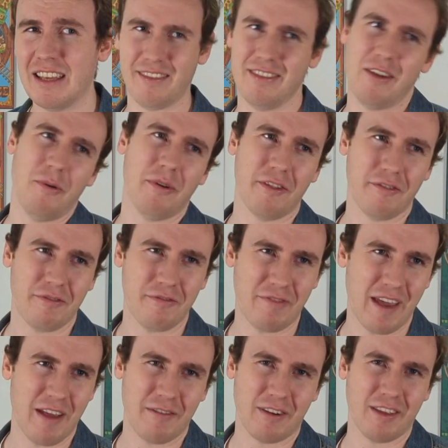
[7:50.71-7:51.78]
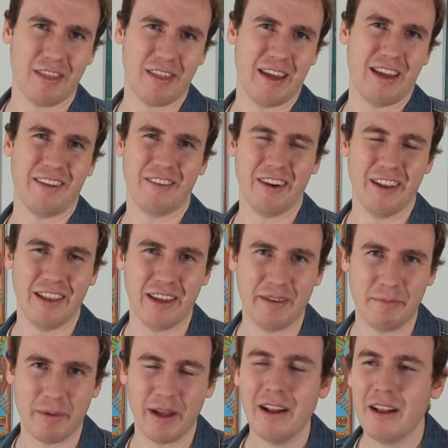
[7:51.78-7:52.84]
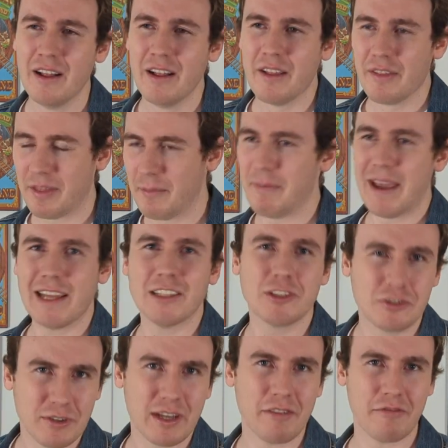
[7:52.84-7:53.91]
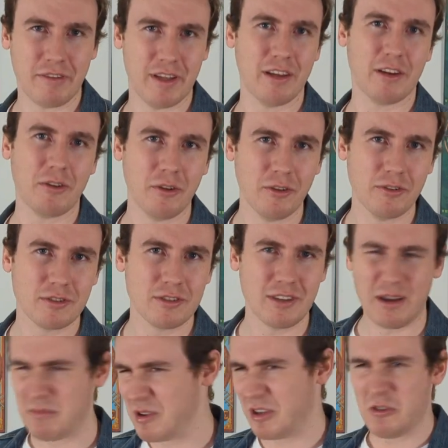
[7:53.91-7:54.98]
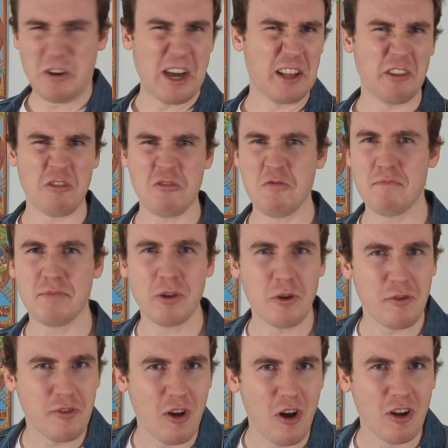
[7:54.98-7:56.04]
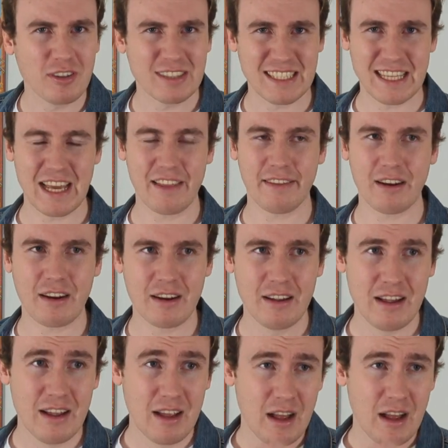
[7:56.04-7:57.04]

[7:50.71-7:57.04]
It's no one's favorite thing really, but the Main Street vehicles, I'm going to go ahead and loop those all together.